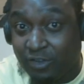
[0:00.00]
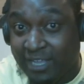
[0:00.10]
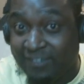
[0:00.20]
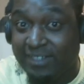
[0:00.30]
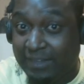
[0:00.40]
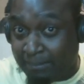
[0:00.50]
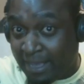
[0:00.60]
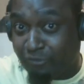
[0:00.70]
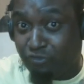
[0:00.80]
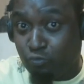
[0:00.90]
Cancel out the
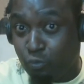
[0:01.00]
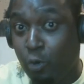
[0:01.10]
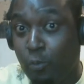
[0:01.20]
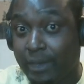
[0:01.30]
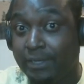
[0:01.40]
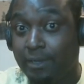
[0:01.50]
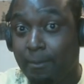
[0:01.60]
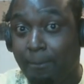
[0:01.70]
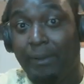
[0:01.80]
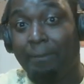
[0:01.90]
master's whirlwind,
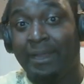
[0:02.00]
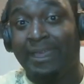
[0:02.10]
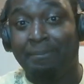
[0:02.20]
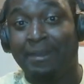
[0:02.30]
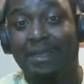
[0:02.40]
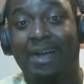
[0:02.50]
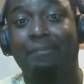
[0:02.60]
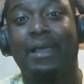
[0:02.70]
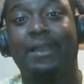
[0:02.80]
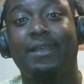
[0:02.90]
point blank,
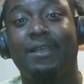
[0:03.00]
mid-combat.